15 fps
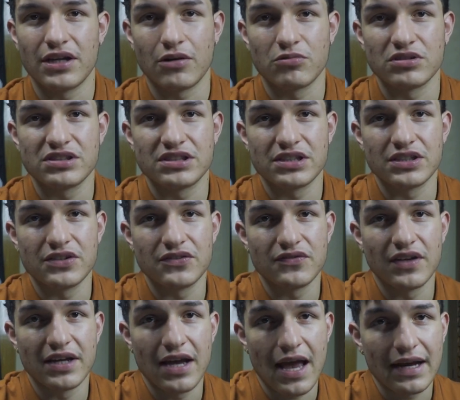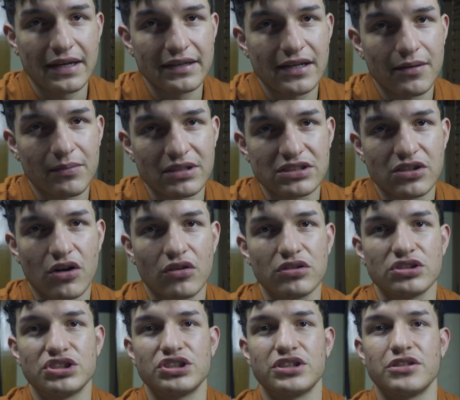I received an academic
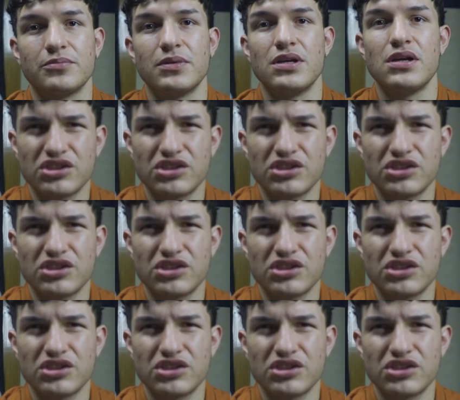scholarship.